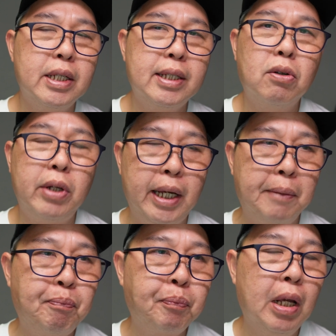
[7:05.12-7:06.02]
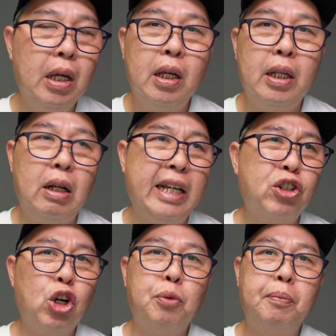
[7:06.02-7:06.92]
sounding. Now let's
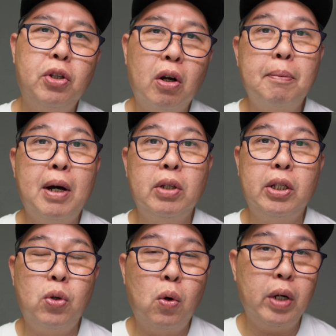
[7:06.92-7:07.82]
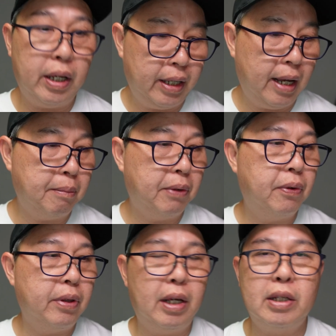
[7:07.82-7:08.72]
talk about the tone and timbre
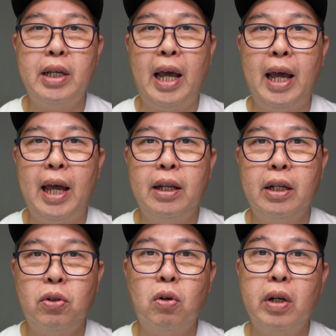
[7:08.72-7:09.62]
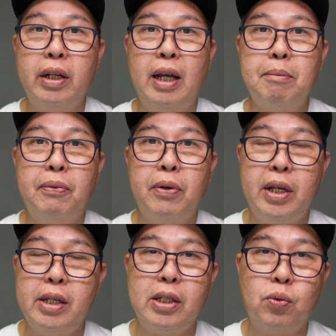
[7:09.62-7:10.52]
for this. And the tone and timbre for
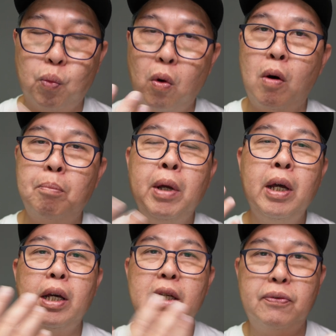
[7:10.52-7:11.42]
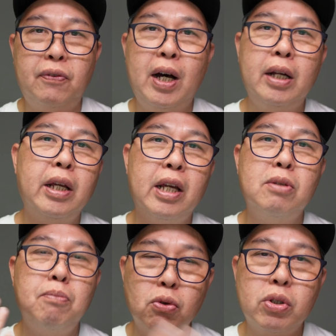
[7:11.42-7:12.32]
this is warm, is fun,
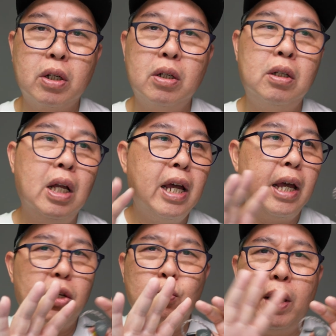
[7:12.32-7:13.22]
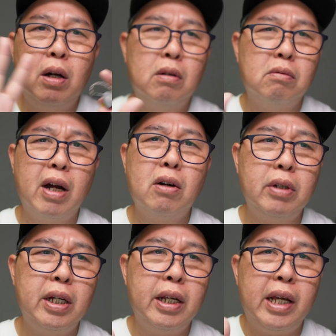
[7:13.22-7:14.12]
is musical, is well
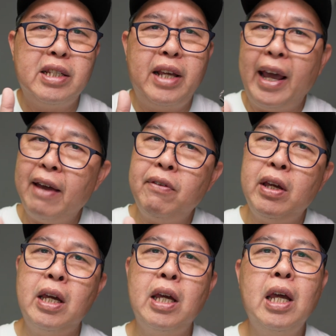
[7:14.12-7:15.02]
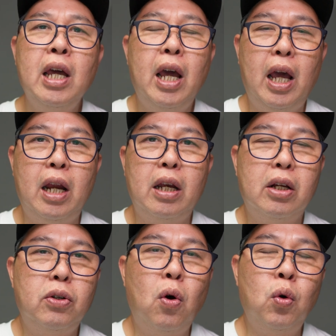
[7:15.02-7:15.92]
rounded, is heavy in the
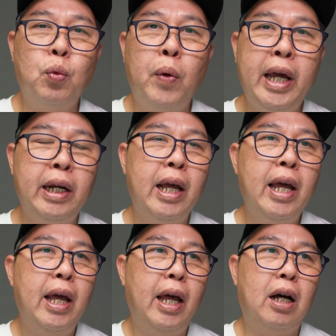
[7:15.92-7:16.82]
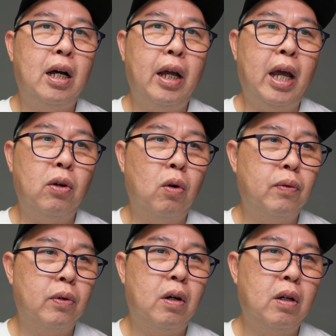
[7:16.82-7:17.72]
note weight, and
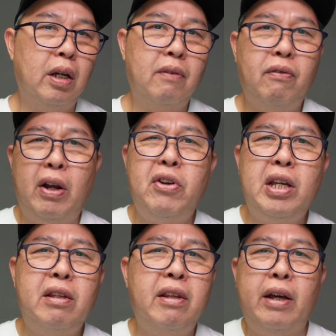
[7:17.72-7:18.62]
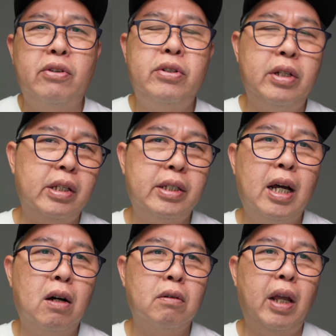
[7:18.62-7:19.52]
overall a very textured
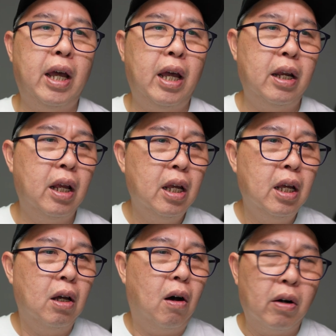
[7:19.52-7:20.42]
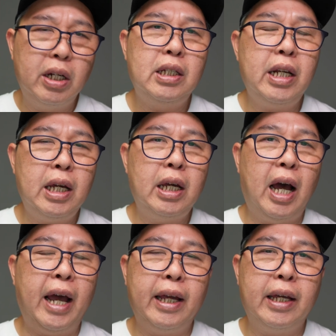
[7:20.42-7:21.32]
sound. And honestly,
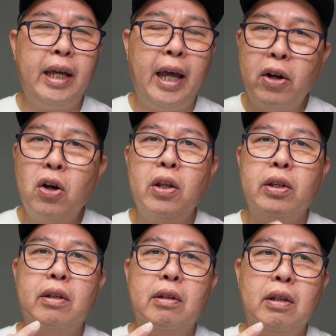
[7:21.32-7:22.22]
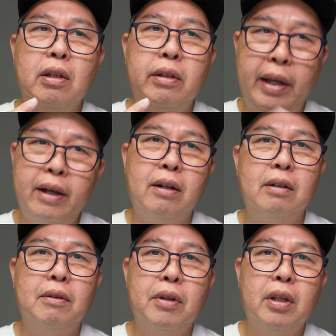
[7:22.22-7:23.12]
I cannot tell
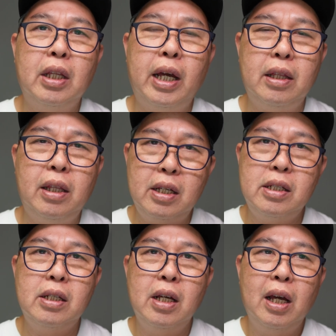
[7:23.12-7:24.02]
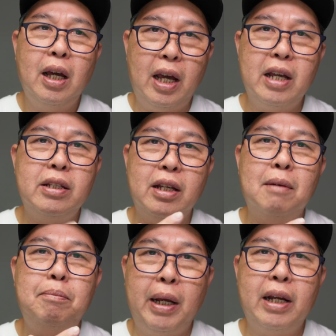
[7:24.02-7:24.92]
that this is
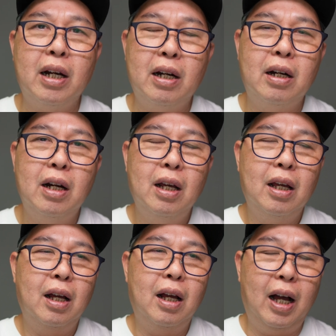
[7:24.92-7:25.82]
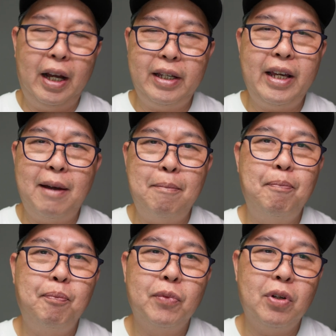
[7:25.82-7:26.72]
a planar IEM.
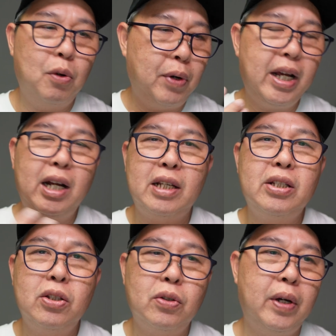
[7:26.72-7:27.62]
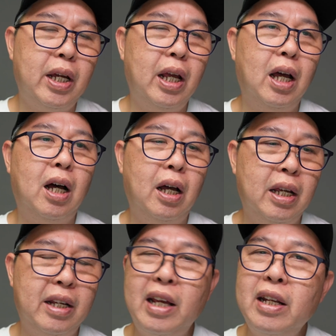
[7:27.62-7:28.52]
When I listened to it,
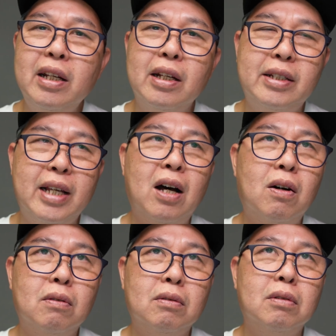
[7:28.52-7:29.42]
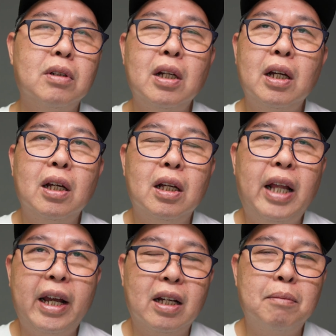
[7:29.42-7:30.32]
it didn't sound
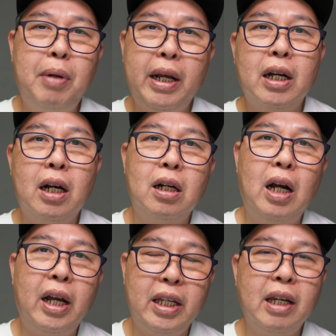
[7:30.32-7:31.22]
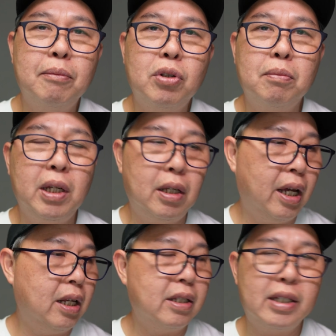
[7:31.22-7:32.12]
like a planar IEM to me,
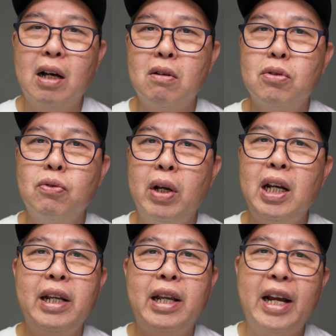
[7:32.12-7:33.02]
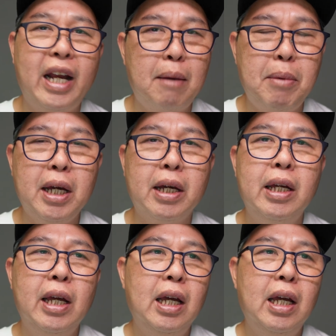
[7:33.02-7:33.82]
and it sounds really dynamic.